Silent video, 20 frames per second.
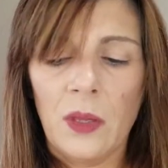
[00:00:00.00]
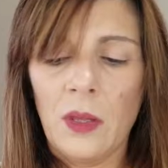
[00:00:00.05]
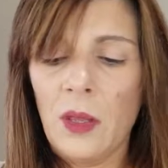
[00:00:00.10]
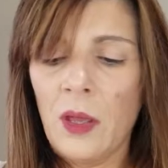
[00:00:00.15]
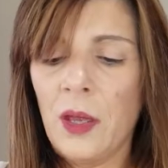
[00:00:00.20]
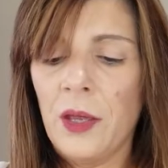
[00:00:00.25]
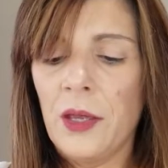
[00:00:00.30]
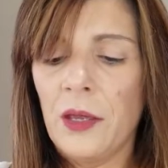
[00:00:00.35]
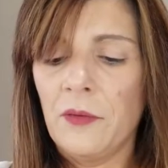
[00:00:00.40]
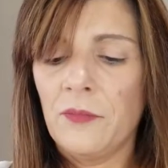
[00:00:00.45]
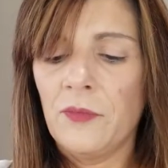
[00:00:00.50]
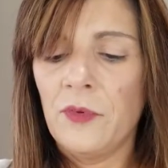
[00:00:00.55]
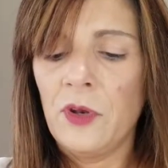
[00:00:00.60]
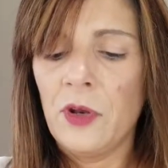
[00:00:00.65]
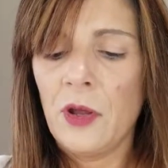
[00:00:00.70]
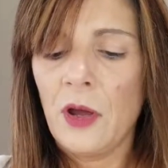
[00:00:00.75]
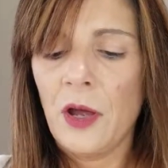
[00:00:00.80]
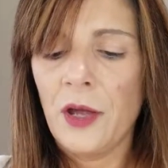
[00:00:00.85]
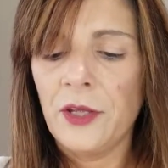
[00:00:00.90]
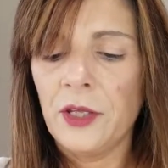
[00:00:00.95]
I have
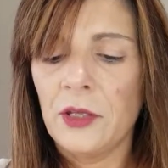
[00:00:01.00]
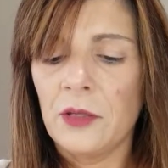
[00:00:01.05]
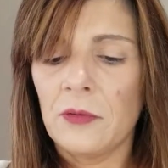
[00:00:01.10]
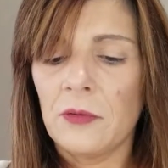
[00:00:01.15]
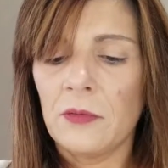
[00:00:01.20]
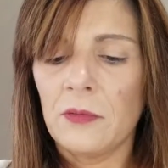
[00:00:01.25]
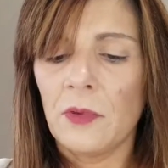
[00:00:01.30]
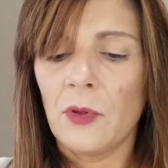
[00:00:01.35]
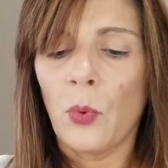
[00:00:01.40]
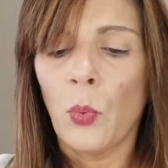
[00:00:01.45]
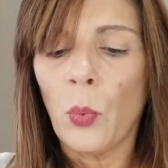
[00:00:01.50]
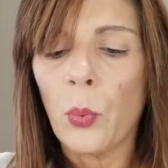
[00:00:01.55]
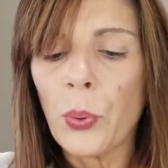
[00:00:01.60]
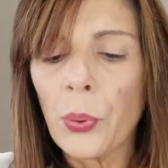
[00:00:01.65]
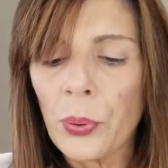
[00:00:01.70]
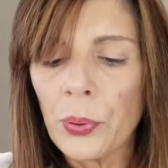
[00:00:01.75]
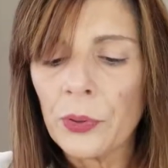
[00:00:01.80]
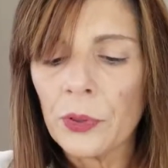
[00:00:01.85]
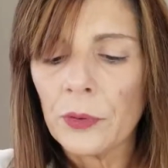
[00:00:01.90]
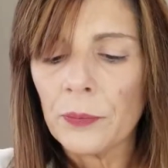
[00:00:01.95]
not
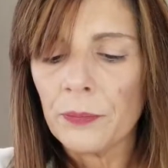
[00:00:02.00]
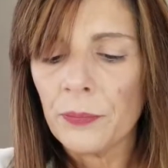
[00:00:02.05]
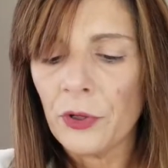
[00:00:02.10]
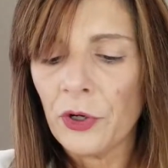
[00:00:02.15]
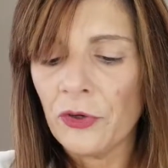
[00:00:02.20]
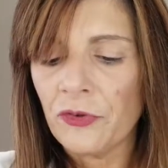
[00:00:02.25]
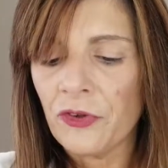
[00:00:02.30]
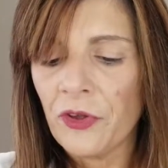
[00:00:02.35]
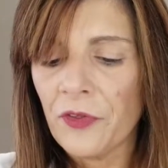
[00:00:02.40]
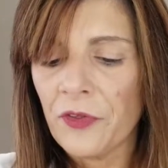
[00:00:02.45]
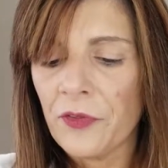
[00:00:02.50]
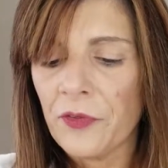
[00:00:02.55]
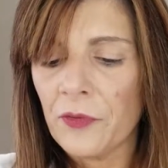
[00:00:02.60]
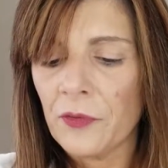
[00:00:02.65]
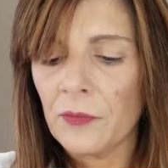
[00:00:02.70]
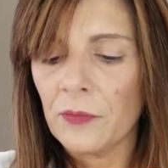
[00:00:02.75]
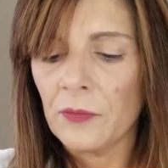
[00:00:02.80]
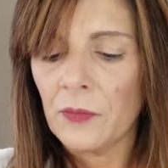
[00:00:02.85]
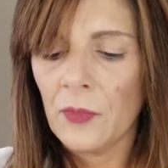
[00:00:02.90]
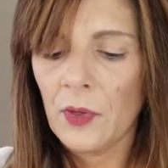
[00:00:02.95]
purchased
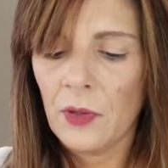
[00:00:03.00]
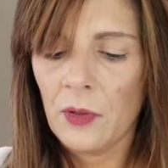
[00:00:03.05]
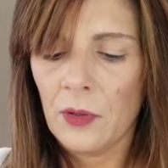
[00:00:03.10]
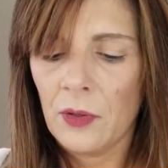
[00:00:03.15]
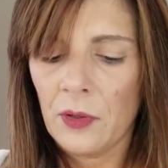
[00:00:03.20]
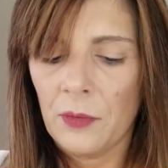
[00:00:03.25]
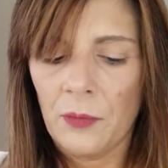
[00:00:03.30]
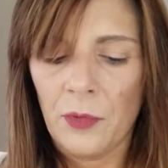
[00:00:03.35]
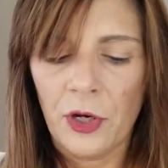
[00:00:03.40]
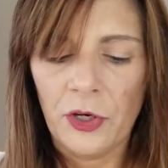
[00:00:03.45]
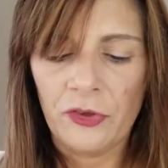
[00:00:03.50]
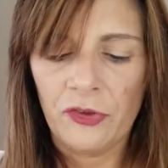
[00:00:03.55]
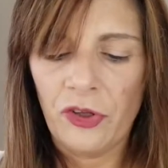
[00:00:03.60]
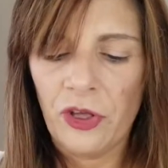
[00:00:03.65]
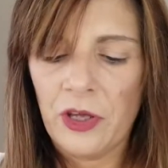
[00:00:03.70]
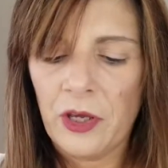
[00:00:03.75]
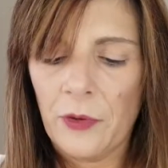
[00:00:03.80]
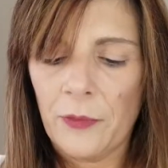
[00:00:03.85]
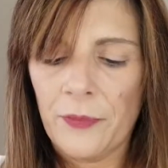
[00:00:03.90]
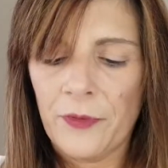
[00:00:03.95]
Marc
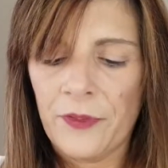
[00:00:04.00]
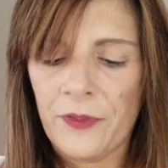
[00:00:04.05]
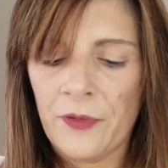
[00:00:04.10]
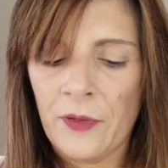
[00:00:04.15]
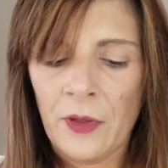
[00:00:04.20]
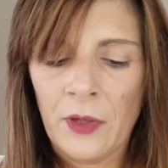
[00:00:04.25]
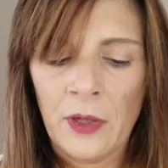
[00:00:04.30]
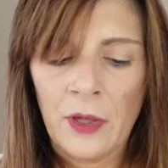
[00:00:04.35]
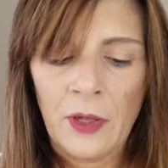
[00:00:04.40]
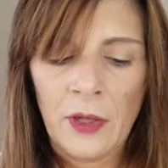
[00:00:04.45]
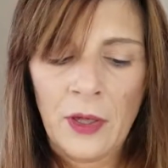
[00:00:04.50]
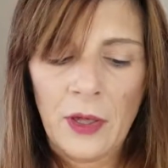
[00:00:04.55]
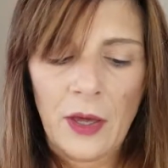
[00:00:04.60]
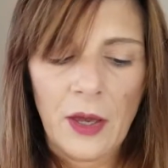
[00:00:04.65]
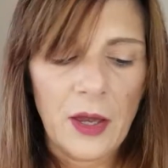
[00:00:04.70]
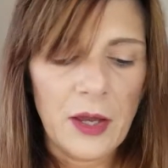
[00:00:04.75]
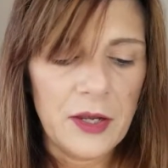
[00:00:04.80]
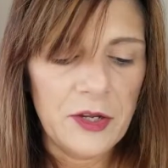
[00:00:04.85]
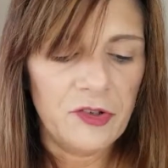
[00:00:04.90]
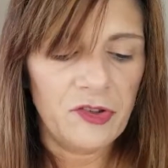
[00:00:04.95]
Jacobs
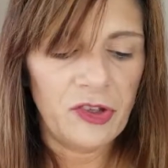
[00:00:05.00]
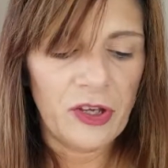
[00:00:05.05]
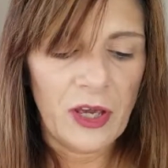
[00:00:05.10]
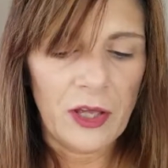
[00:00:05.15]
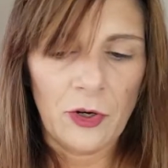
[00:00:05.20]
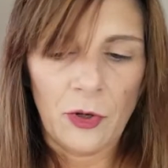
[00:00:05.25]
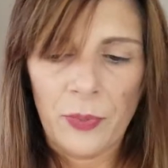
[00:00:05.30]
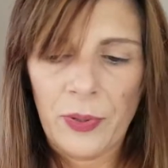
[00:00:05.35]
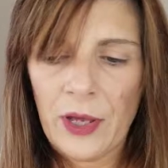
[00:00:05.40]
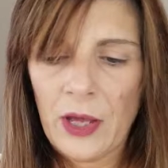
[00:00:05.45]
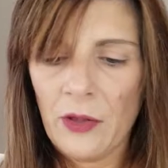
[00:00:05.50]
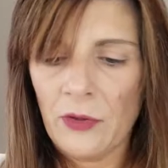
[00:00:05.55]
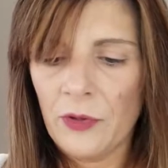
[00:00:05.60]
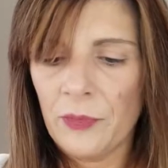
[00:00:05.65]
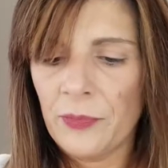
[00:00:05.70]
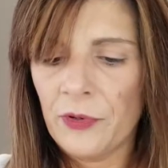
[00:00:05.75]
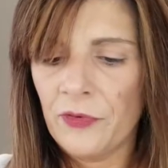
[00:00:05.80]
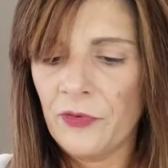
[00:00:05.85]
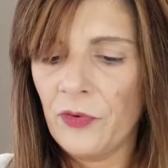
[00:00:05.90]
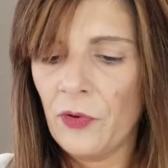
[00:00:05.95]
eyeshadow
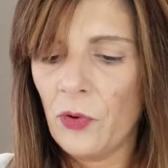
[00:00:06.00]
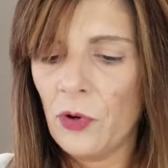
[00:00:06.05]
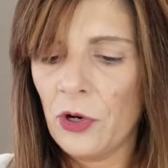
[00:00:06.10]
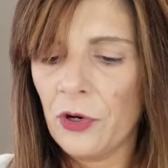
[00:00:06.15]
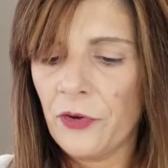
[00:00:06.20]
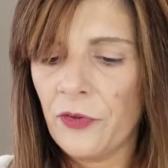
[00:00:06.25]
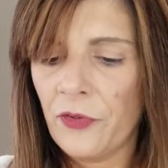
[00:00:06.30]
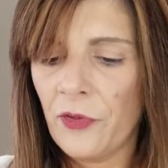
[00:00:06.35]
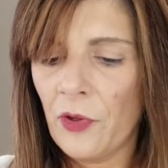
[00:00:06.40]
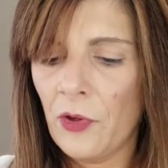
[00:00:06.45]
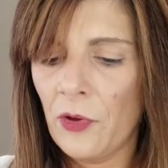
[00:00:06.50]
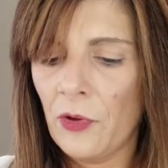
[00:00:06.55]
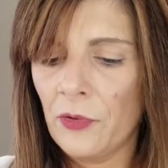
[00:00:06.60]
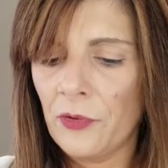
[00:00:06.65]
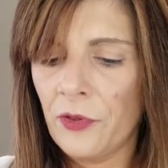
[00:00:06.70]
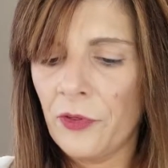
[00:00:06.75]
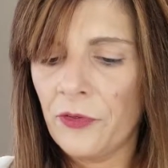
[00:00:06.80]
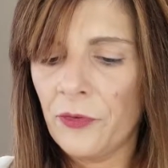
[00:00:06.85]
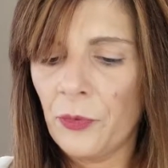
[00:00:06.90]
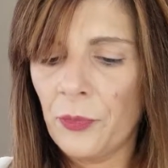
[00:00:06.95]
palette before, so
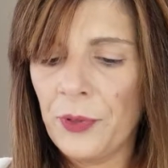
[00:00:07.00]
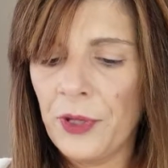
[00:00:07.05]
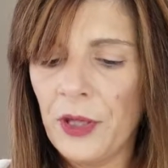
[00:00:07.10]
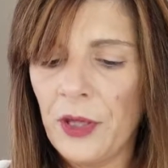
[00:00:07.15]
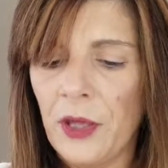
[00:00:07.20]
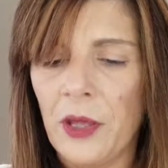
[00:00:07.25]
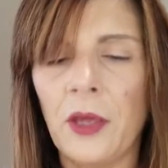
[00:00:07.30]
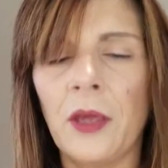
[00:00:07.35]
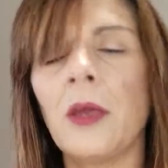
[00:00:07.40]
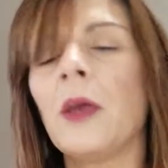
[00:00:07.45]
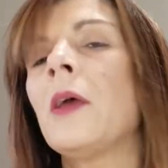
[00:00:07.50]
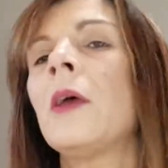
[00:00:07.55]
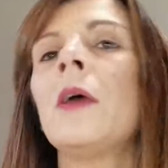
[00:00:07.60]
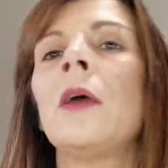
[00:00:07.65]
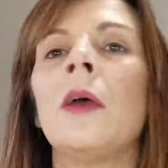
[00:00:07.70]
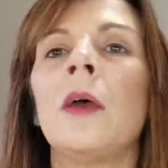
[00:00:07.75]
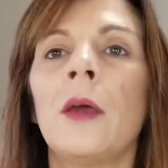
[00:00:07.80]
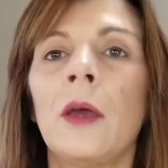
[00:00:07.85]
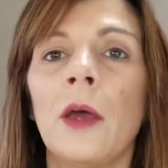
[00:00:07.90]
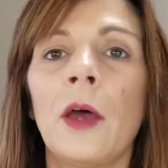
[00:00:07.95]
this will be
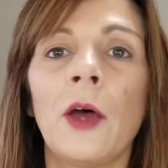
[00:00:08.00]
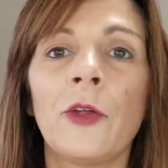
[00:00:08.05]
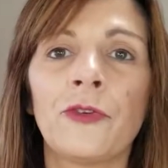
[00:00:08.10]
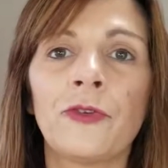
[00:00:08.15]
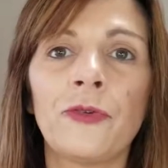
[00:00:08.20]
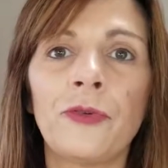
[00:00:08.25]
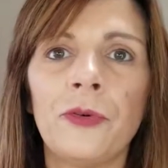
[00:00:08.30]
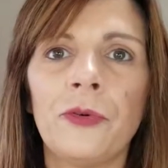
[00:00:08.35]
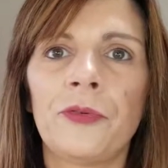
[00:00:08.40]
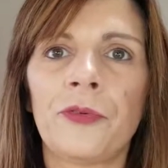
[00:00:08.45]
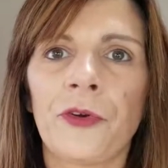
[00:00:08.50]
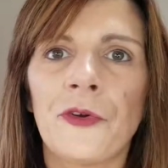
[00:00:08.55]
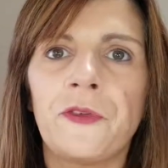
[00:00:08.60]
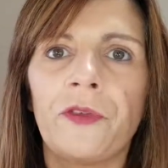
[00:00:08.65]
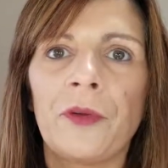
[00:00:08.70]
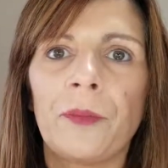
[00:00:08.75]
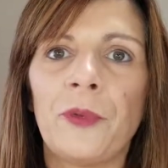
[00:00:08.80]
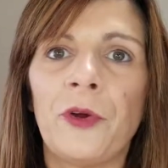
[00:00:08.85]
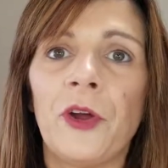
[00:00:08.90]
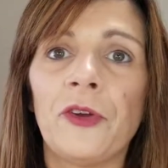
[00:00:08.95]
a true first
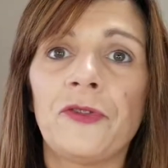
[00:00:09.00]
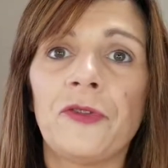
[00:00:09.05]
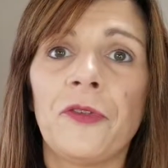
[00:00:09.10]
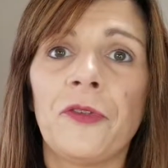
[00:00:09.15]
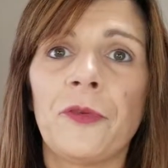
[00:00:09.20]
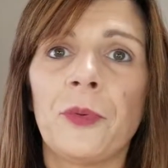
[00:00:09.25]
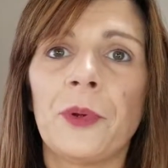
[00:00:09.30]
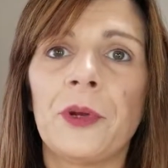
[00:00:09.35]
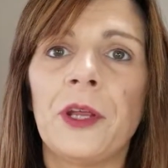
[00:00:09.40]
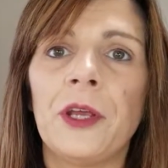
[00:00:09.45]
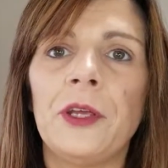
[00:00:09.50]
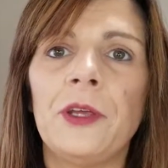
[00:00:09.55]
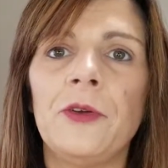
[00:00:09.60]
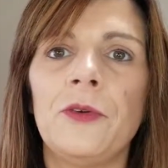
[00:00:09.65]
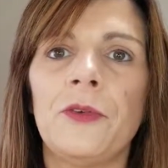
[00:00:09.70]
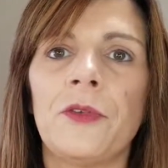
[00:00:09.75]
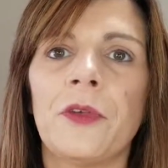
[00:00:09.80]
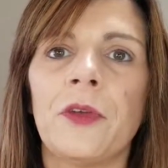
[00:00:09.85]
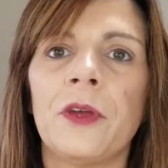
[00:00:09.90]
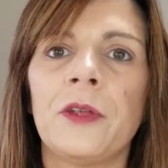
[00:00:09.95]
impressions when I
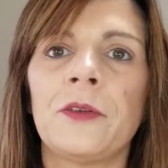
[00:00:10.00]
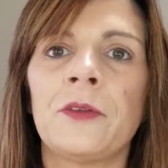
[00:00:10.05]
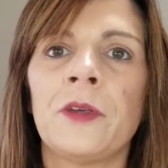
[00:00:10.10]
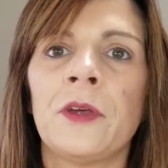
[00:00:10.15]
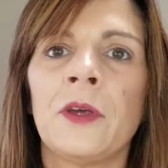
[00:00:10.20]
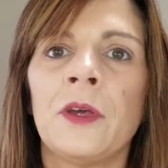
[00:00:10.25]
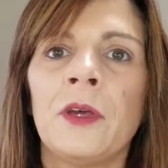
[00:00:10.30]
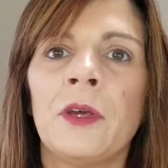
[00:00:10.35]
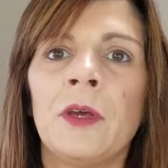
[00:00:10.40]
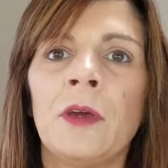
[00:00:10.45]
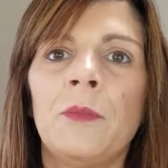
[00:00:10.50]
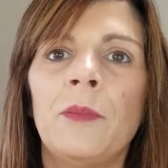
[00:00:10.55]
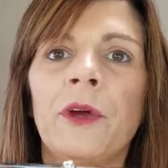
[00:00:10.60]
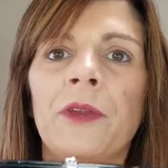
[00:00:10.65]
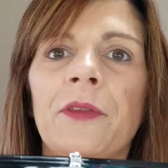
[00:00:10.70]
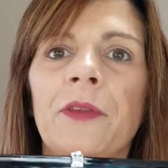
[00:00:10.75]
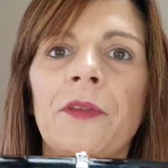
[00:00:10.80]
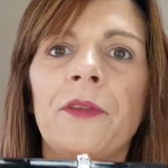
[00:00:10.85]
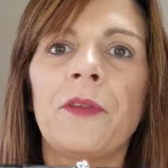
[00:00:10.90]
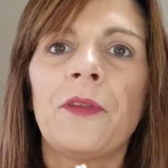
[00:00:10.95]
use it.
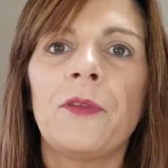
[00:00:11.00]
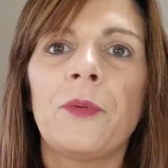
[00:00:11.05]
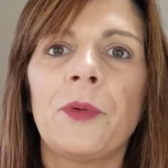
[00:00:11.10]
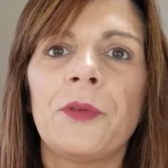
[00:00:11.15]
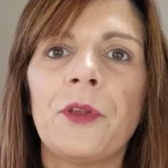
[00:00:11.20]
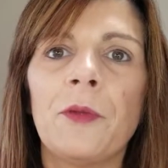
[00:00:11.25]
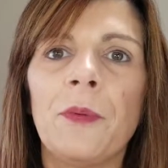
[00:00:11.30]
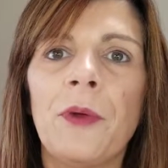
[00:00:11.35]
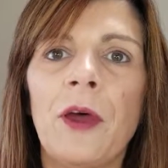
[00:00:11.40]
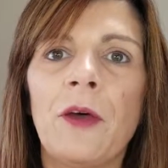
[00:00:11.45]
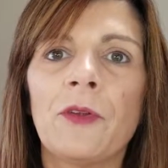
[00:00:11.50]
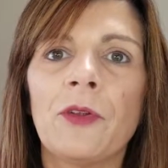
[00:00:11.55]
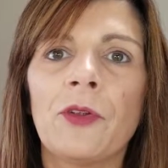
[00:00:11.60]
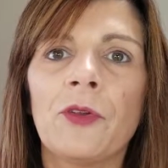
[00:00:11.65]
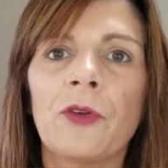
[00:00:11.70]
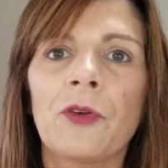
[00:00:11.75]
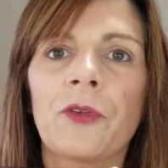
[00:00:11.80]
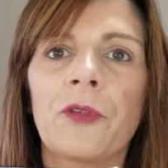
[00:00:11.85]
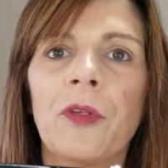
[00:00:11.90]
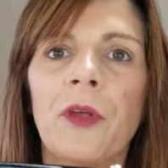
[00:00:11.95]
But this is what the palette
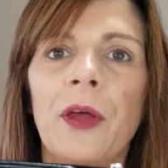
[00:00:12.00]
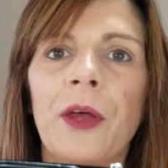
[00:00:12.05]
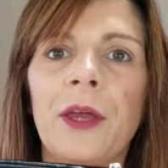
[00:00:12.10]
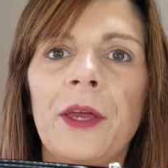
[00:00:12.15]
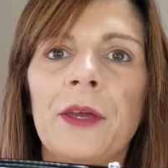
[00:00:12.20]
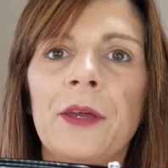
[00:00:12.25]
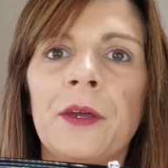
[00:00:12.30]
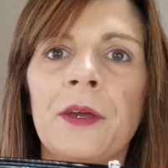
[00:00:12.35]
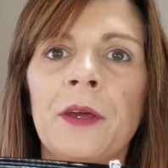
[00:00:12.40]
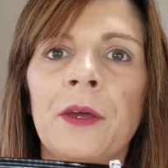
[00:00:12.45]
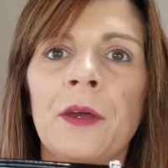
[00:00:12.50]
looks like.